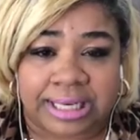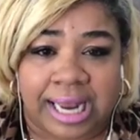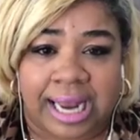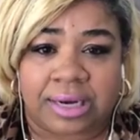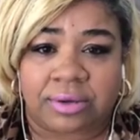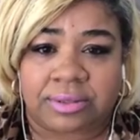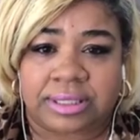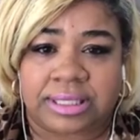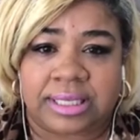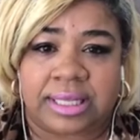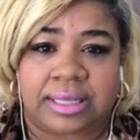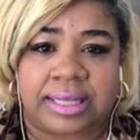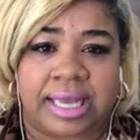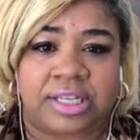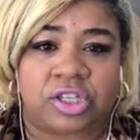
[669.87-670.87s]
I don't see that
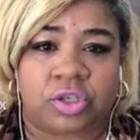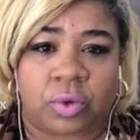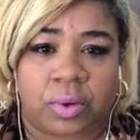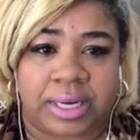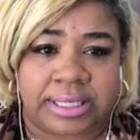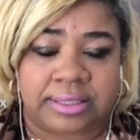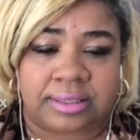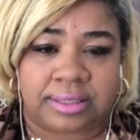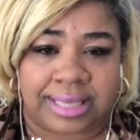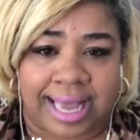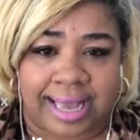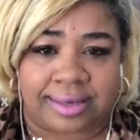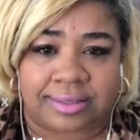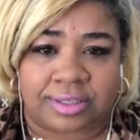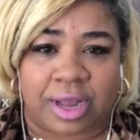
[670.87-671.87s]
they joined
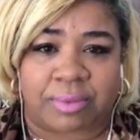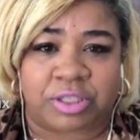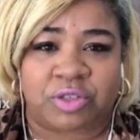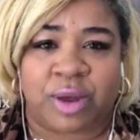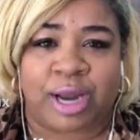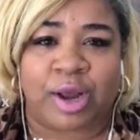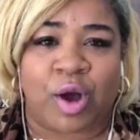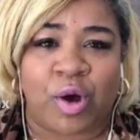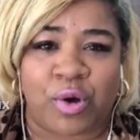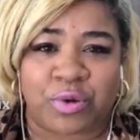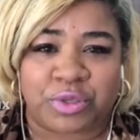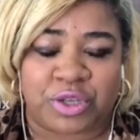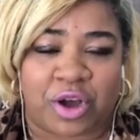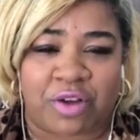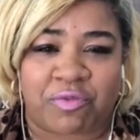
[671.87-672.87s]
yet. So I was trying to hold
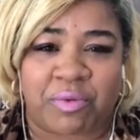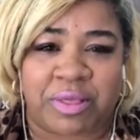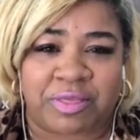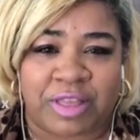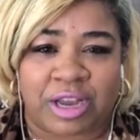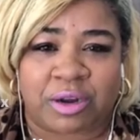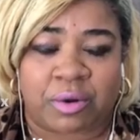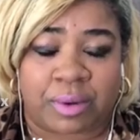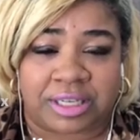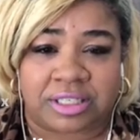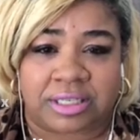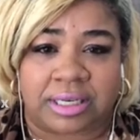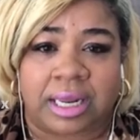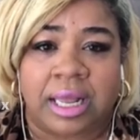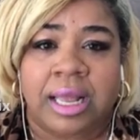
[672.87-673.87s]
off with their
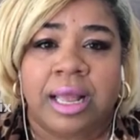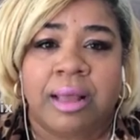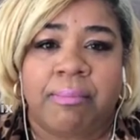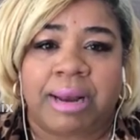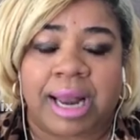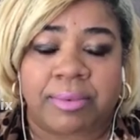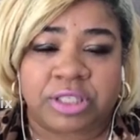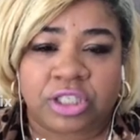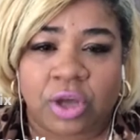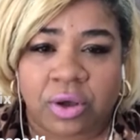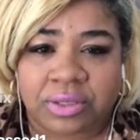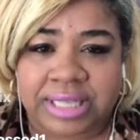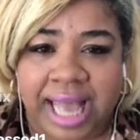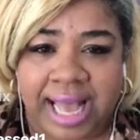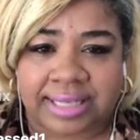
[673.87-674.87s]
question, but I was told
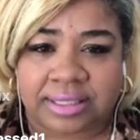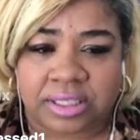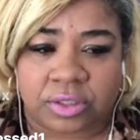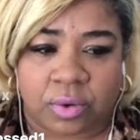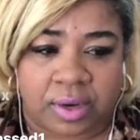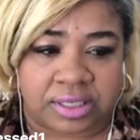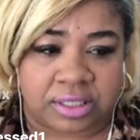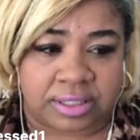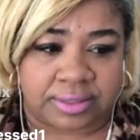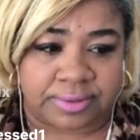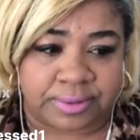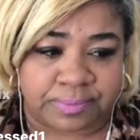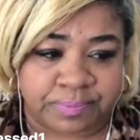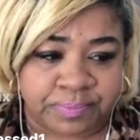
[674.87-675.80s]
to ask these questions.